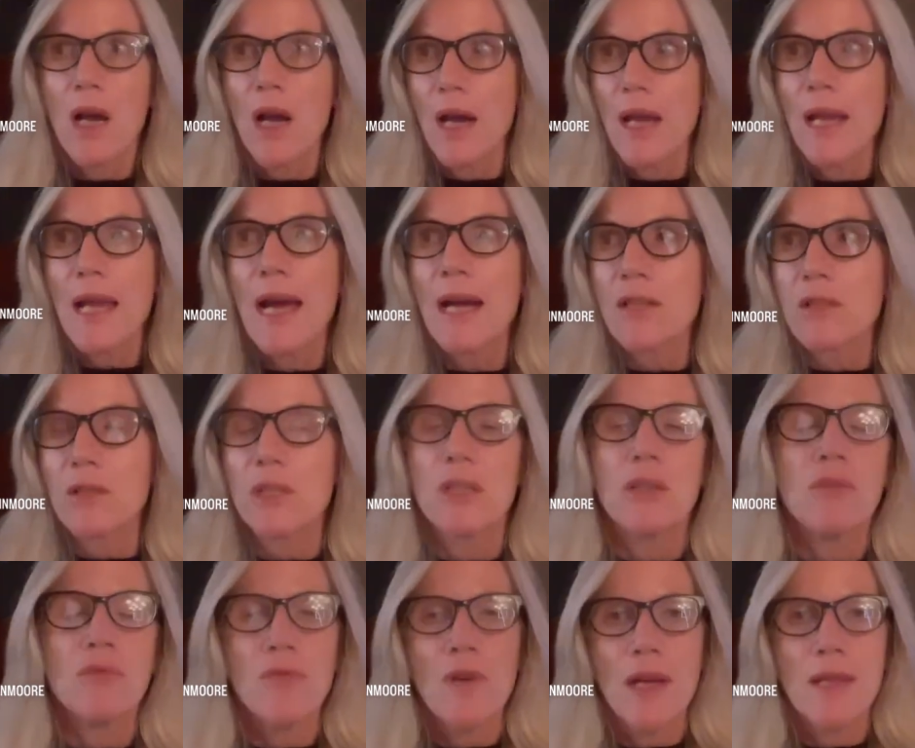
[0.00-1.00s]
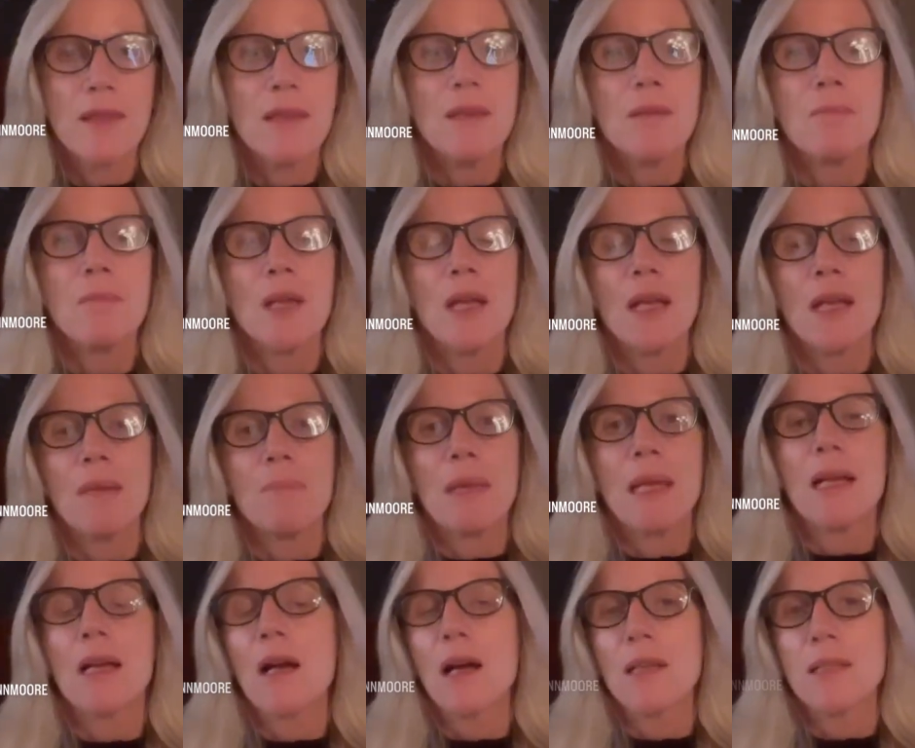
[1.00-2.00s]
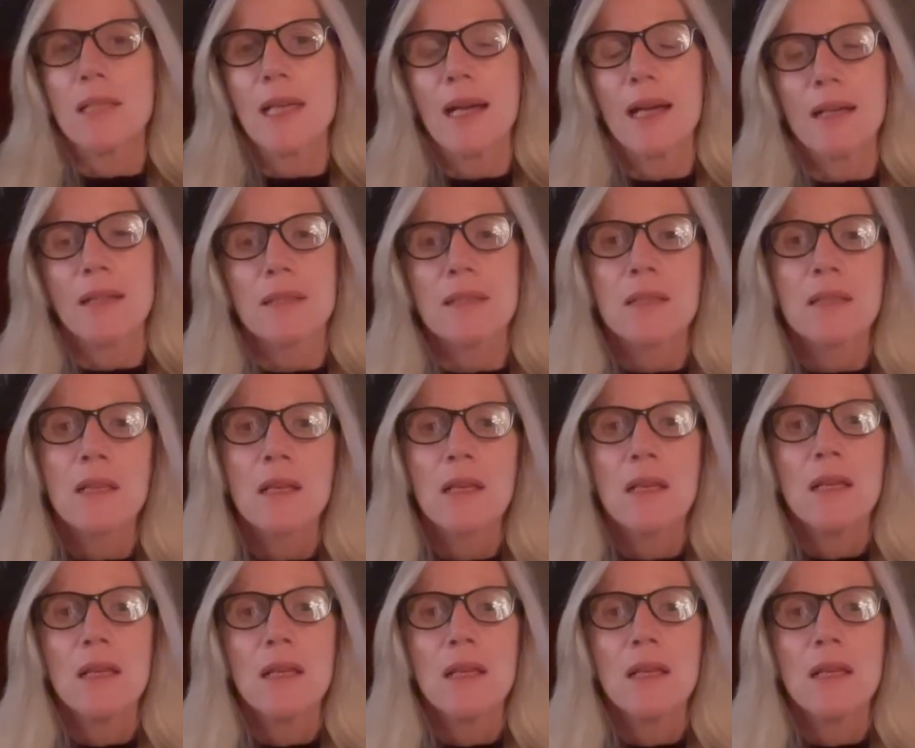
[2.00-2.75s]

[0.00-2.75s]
I actually go find them and I make contact.